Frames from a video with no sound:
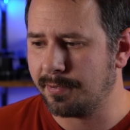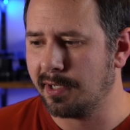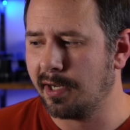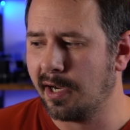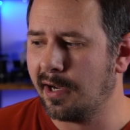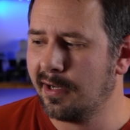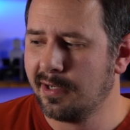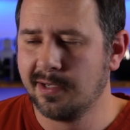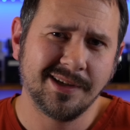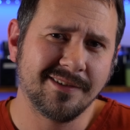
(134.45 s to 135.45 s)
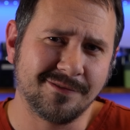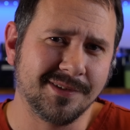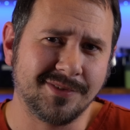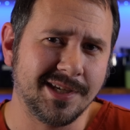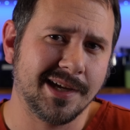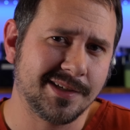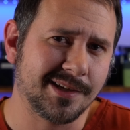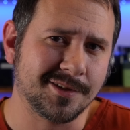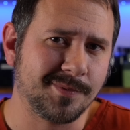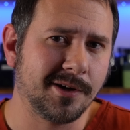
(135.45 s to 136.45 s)
but uh, uh, 58
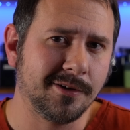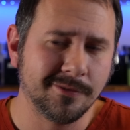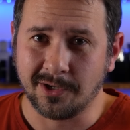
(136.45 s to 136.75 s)
sounds better.